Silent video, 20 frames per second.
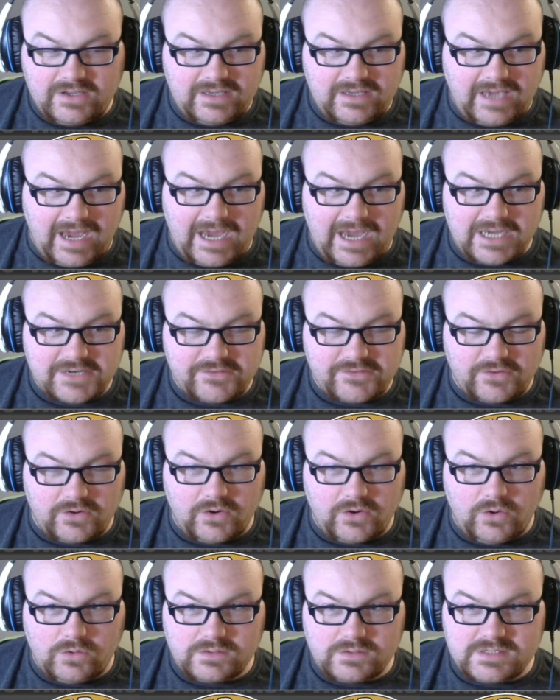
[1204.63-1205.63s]
cash for
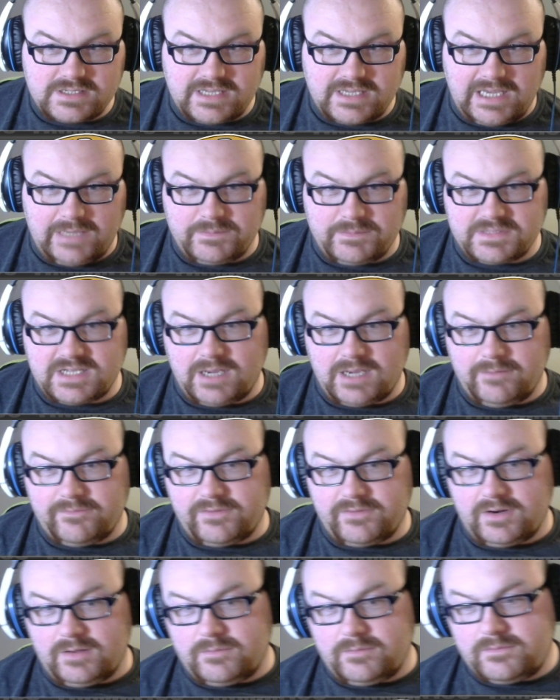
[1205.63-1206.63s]
gold schemes come
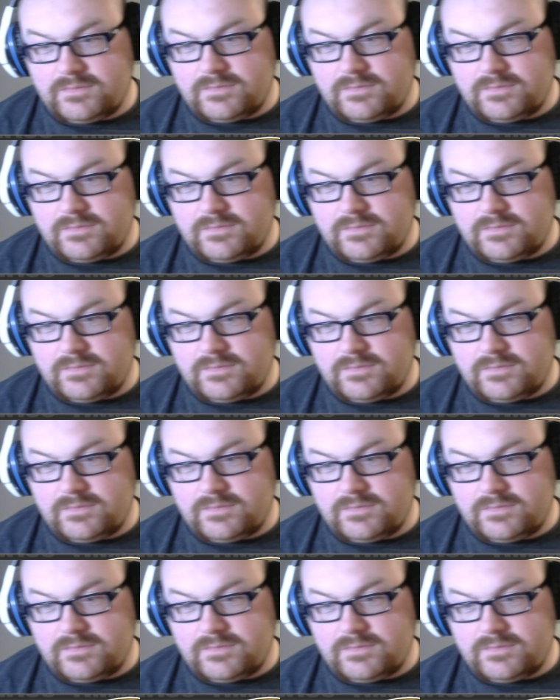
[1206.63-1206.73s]
from.